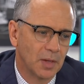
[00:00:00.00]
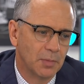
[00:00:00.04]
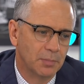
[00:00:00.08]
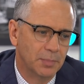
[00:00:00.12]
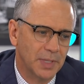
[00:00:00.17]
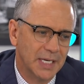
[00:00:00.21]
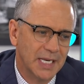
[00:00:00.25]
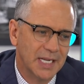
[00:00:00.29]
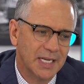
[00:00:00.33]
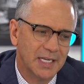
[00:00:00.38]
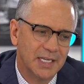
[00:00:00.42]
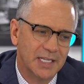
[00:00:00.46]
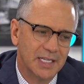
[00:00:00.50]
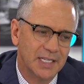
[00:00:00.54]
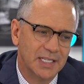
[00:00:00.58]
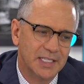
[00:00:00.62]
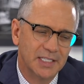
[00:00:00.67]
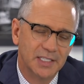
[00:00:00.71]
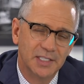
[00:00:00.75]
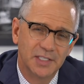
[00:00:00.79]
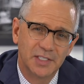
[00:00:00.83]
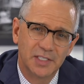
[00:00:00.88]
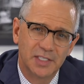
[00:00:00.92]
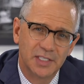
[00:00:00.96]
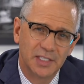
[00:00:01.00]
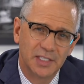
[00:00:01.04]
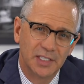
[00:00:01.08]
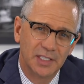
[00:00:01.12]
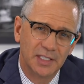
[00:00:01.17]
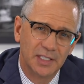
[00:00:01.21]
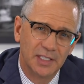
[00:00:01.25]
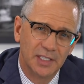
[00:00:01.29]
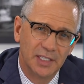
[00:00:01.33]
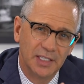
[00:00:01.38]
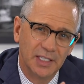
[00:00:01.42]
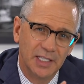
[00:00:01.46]
But
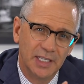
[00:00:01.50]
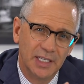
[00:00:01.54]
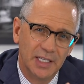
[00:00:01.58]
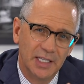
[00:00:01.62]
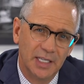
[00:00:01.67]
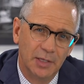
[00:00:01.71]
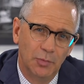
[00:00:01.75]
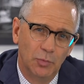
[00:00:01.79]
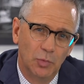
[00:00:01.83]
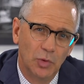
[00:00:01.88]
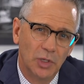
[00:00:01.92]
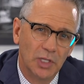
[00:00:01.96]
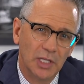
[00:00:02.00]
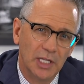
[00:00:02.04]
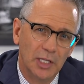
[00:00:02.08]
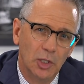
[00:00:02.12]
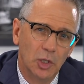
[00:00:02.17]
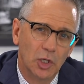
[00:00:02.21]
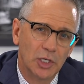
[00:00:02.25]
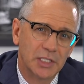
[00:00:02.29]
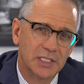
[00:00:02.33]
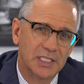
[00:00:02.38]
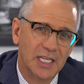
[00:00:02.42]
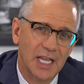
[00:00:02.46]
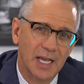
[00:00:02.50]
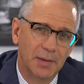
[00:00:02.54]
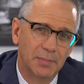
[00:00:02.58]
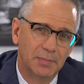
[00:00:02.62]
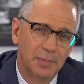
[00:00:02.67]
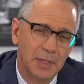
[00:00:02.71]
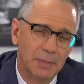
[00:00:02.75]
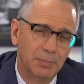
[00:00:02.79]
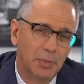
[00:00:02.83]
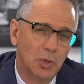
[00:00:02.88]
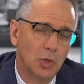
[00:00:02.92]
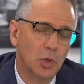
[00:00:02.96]
it really looks at
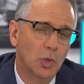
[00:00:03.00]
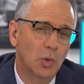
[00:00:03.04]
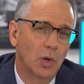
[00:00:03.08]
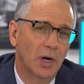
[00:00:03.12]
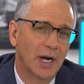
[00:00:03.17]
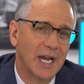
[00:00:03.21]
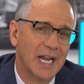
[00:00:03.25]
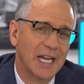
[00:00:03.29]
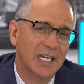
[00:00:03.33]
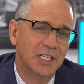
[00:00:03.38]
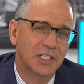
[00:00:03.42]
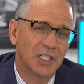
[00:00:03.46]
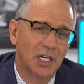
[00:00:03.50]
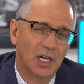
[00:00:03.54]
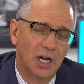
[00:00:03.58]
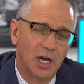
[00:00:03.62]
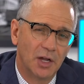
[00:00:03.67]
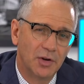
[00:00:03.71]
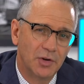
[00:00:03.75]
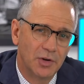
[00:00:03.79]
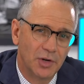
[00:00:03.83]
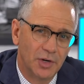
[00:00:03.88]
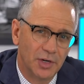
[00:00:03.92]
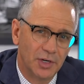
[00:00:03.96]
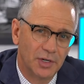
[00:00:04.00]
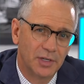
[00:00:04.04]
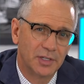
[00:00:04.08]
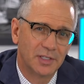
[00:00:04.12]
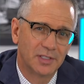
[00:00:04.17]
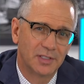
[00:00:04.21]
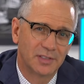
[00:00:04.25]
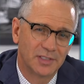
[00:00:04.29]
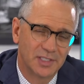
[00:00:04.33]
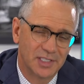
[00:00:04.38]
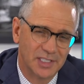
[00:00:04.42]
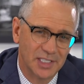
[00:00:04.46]
people who are age under
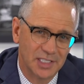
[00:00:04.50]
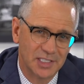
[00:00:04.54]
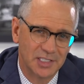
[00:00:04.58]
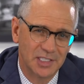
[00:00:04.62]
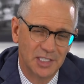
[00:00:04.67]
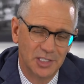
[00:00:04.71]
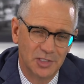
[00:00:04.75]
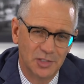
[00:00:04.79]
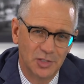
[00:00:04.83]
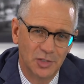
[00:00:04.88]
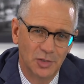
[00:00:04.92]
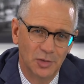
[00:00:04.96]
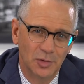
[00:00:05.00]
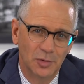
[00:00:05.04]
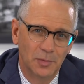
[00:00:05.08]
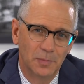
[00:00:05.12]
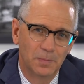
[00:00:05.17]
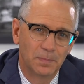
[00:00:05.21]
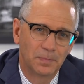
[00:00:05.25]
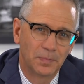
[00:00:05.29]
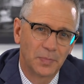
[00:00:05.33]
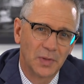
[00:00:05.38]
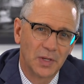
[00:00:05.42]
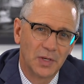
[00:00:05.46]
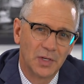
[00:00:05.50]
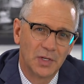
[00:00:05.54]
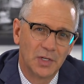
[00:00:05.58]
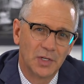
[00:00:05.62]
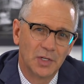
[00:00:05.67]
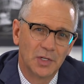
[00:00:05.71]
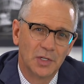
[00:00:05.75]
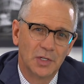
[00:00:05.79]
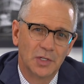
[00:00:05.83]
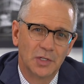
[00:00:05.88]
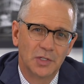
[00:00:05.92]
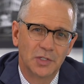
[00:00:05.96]
62.
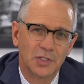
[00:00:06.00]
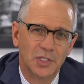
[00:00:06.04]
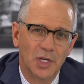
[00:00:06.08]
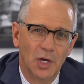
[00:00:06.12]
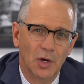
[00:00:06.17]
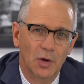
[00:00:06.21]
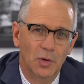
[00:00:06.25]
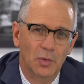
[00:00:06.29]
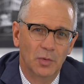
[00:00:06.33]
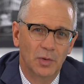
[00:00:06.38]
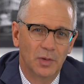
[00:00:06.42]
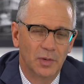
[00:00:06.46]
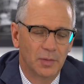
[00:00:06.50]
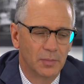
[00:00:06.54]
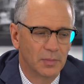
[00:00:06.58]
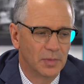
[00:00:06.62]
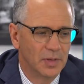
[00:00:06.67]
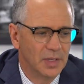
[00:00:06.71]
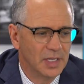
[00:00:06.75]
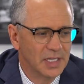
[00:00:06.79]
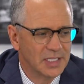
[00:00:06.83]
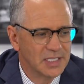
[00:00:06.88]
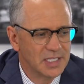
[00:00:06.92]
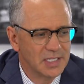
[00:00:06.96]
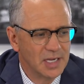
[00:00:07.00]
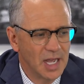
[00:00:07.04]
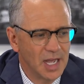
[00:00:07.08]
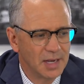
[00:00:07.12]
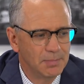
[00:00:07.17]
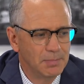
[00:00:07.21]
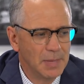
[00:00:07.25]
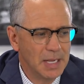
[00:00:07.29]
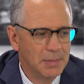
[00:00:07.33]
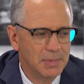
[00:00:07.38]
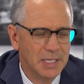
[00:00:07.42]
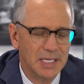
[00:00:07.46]
So it's
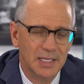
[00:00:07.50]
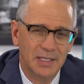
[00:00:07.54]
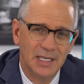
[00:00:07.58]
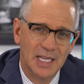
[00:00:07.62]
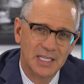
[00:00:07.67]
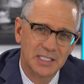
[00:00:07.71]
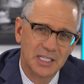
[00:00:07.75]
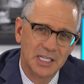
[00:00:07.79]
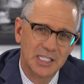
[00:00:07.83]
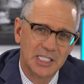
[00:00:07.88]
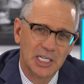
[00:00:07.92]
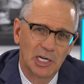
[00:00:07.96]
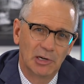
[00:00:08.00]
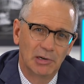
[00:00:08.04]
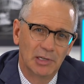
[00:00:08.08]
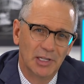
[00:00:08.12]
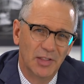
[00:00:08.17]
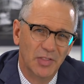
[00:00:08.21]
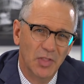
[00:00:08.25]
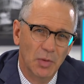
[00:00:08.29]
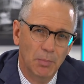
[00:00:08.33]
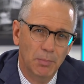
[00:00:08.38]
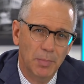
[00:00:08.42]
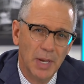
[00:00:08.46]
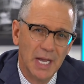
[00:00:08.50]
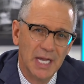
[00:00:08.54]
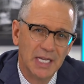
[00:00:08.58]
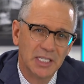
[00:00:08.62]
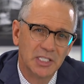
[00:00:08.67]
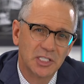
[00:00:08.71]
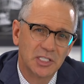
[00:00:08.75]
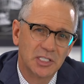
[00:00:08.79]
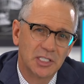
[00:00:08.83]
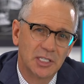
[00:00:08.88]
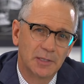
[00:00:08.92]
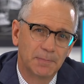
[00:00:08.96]
not maybe necessarily the
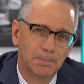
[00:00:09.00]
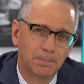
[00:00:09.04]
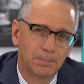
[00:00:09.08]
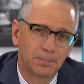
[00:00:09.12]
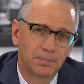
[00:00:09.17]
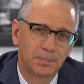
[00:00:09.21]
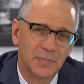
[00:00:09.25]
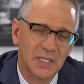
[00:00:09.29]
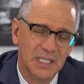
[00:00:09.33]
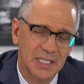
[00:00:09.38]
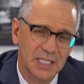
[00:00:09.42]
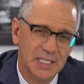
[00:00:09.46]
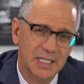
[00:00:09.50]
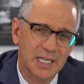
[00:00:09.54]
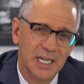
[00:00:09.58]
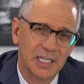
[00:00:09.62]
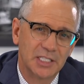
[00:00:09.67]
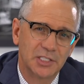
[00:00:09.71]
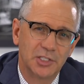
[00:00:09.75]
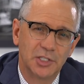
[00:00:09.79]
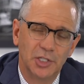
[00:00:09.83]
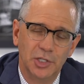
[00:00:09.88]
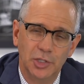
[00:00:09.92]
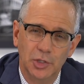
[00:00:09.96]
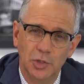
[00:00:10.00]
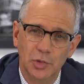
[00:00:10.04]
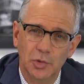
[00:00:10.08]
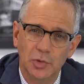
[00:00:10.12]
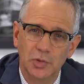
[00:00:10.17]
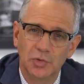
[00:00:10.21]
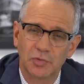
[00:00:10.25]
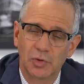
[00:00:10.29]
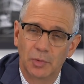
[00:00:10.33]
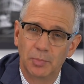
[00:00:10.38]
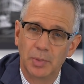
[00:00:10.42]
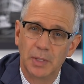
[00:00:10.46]
best index to
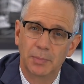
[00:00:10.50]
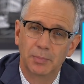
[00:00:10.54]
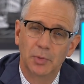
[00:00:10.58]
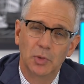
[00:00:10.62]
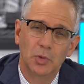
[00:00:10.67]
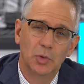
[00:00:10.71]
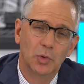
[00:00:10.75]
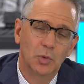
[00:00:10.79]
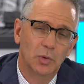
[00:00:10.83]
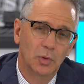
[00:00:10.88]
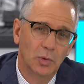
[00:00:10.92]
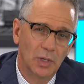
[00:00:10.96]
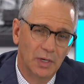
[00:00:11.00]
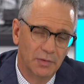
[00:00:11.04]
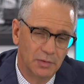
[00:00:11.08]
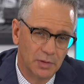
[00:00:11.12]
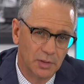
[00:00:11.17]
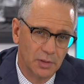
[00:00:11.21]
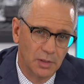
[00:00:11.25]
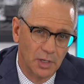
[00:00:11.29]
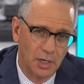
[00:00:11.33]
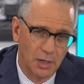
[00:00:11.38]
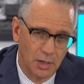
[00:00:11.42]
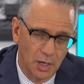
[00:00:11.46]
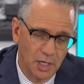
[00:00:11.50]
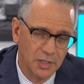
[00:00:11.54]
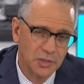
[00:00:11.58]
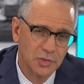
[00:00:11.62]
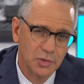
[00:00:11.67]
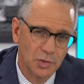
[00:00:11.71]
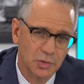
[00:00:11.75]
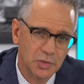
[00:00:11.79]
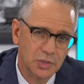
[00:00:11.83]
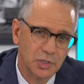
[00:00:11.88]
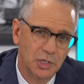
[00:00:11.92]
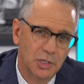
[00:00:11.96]
use for people who are on
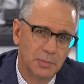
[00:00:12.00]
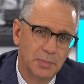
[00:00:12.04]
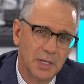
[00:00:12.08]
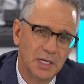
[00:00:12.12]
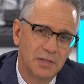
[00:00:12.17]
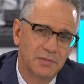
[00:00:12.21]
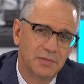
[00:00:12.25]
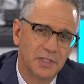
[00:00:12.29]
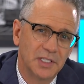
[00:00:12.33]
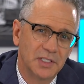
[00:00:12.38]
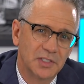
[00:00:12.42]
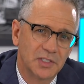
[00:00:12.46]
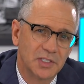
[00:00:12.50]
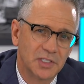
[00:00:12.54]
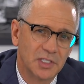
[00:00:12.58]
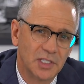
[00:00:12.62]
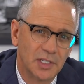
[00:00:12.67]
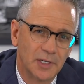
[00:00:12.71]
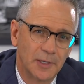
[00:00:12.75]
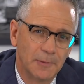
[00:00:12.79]
Social Security benefits.